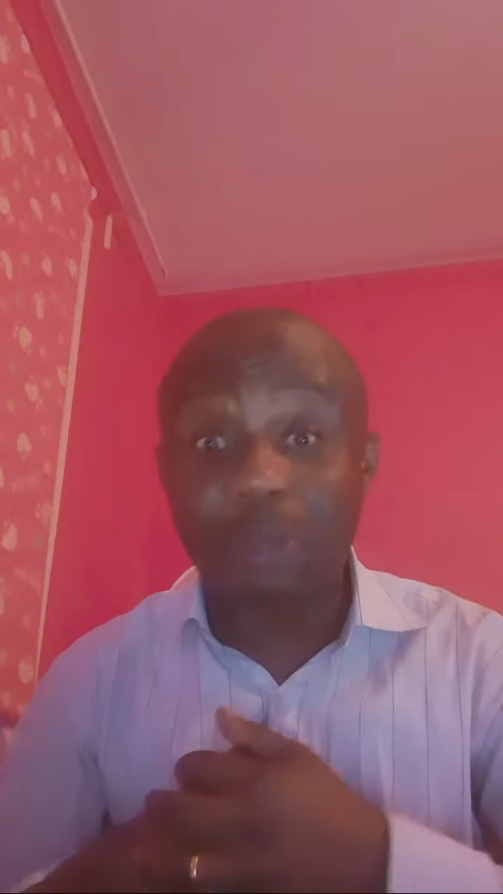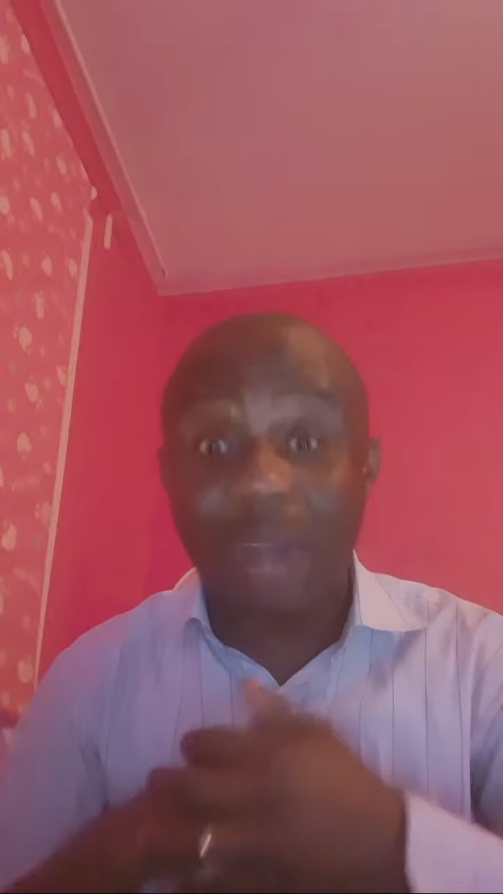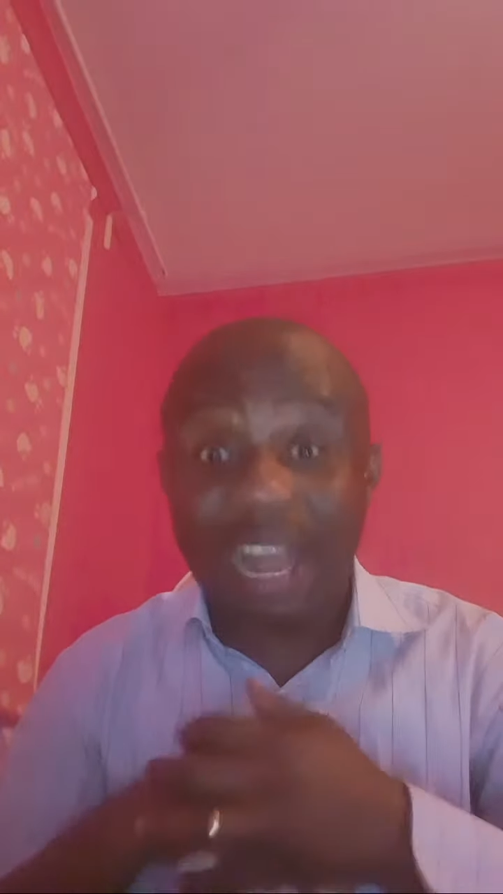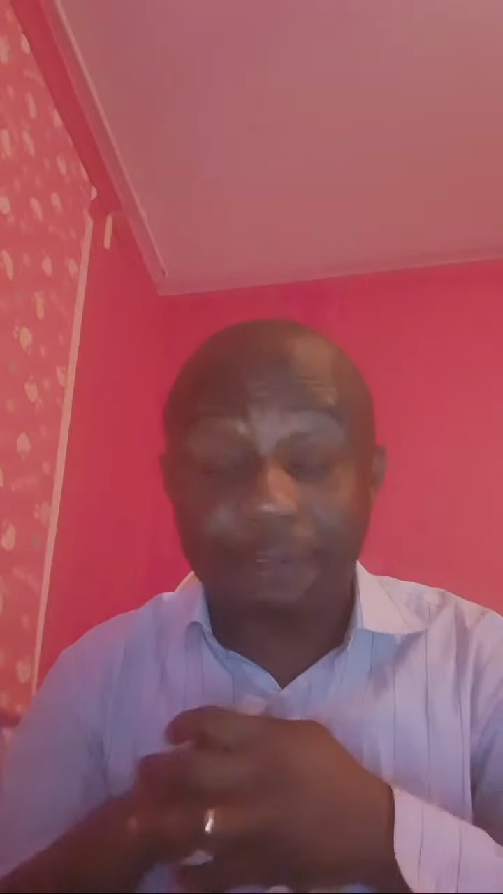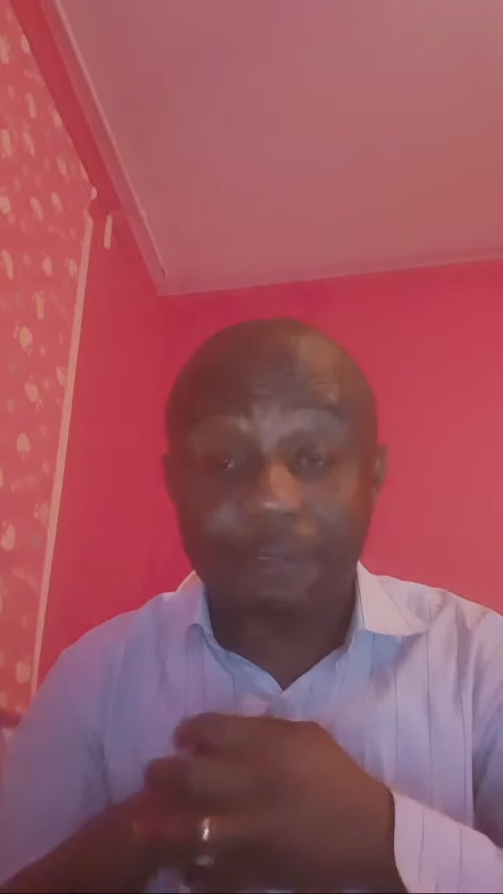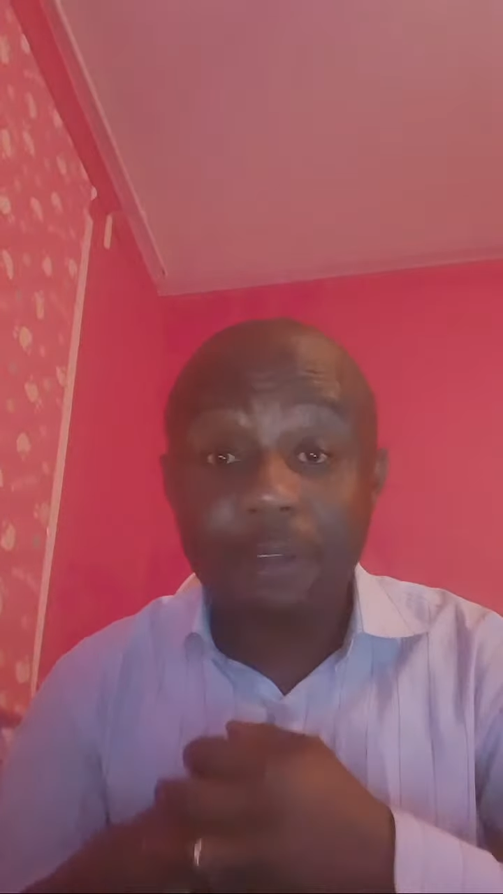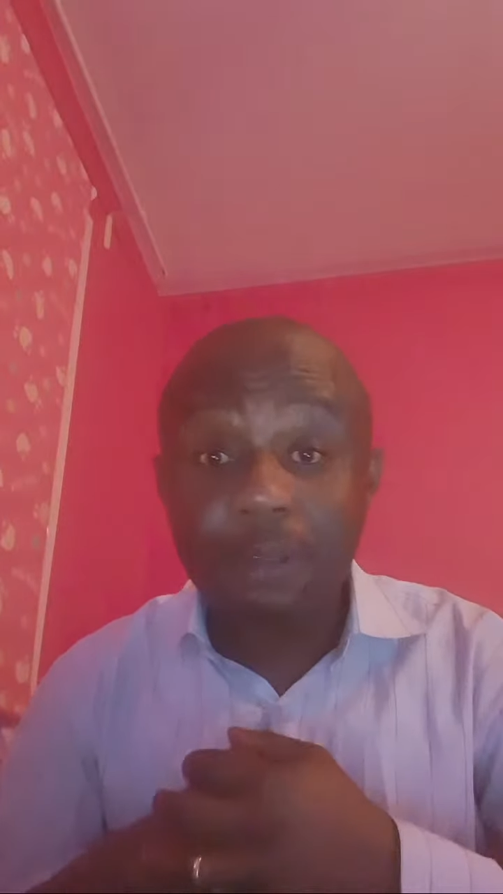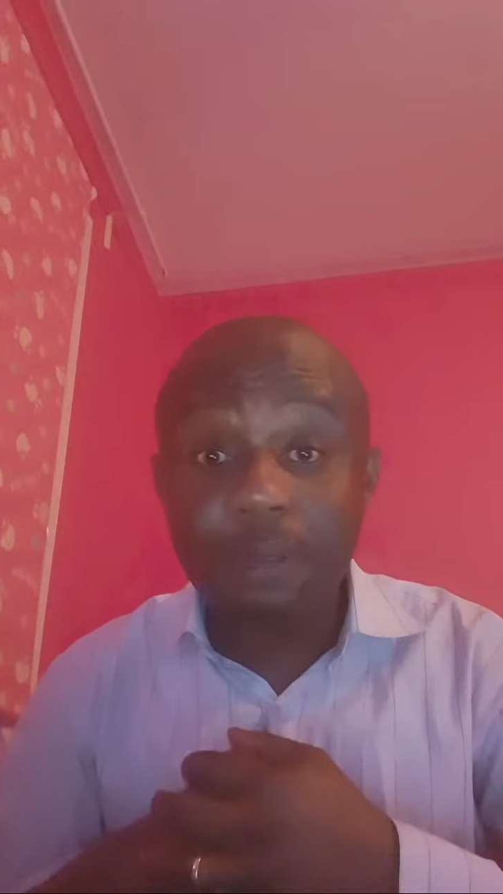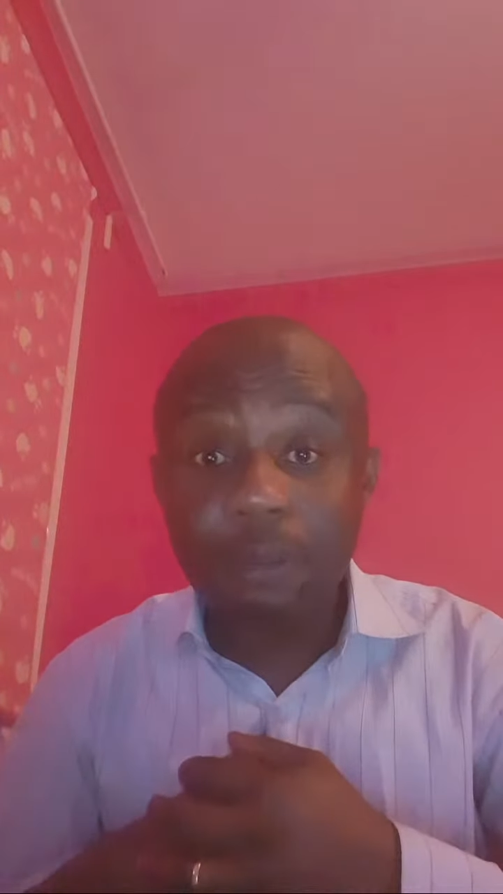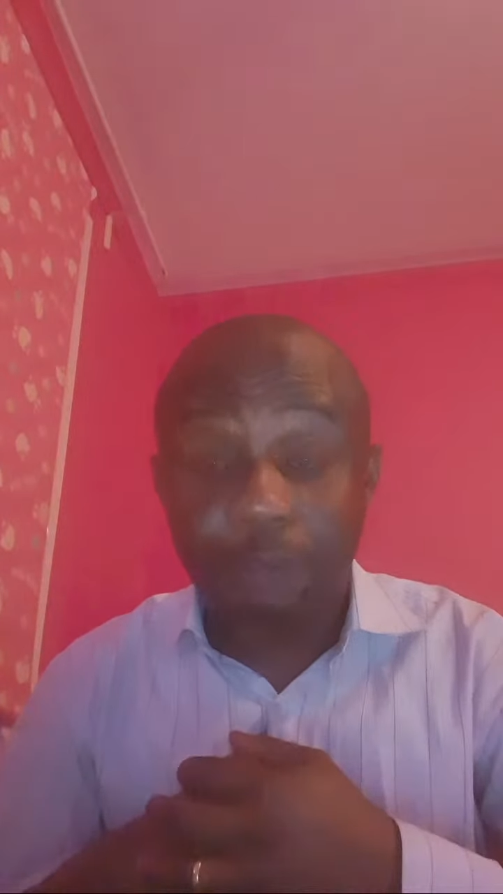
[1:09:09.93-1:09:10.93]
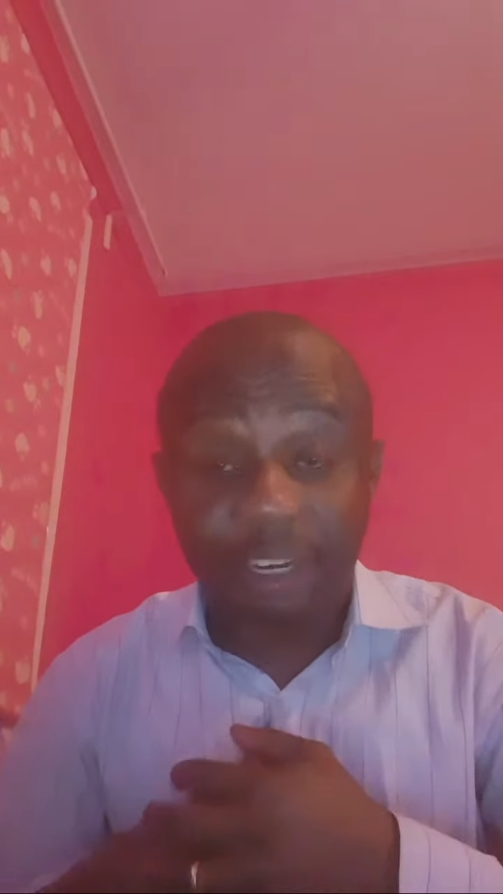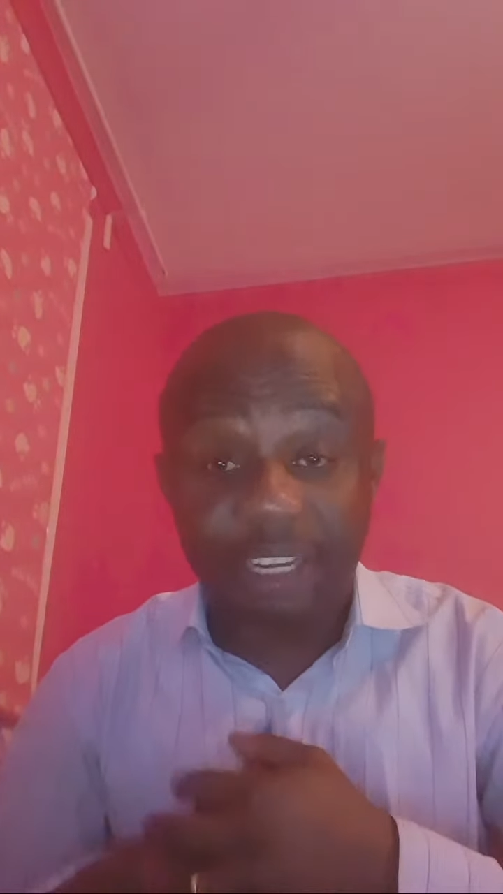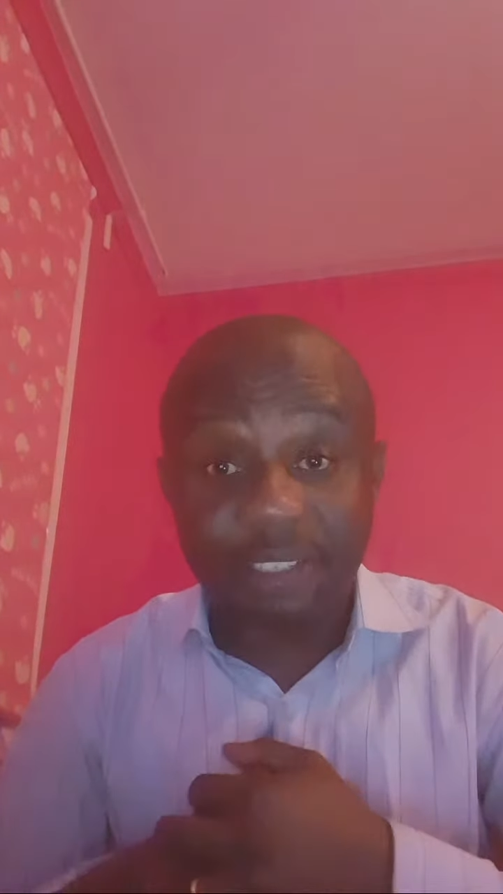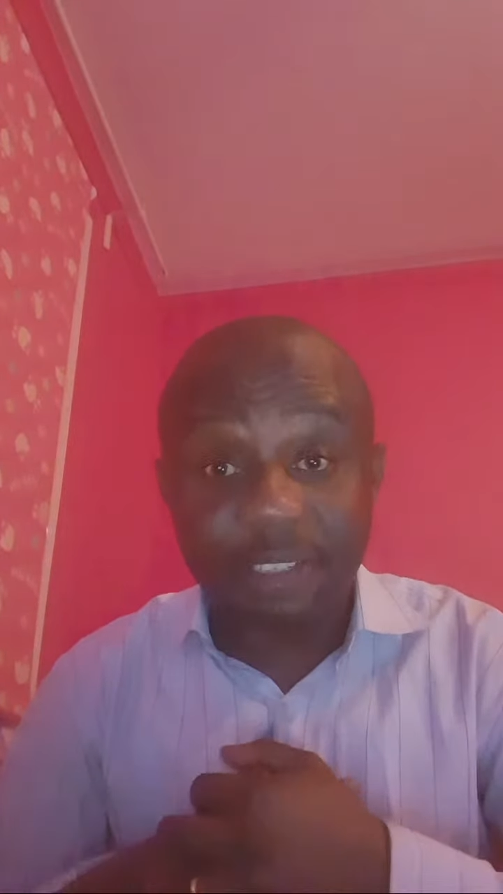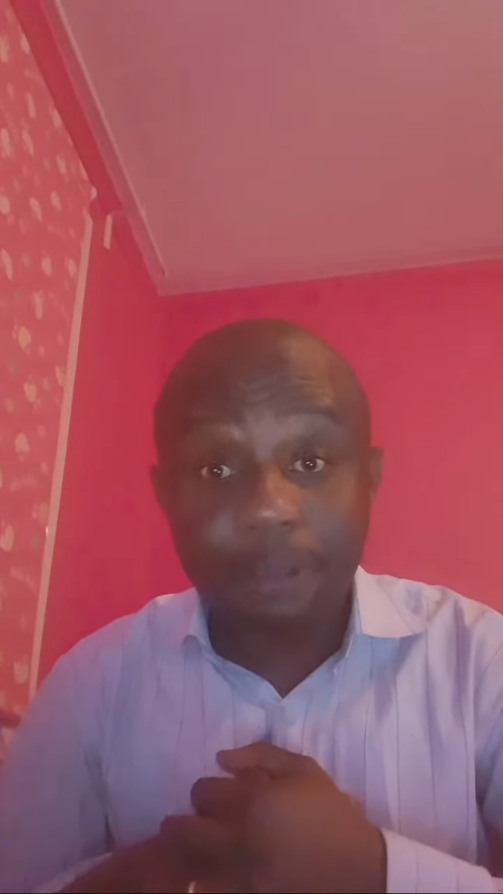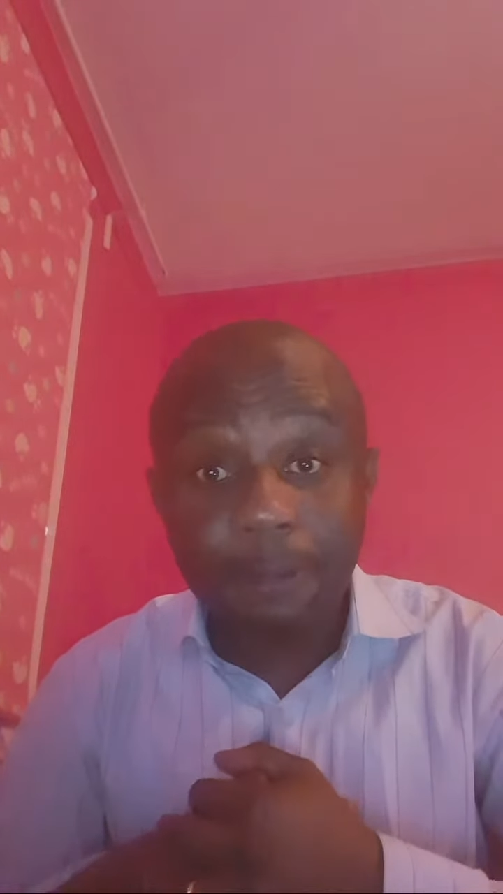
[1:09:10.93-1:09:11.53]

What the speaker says: wife, Florence.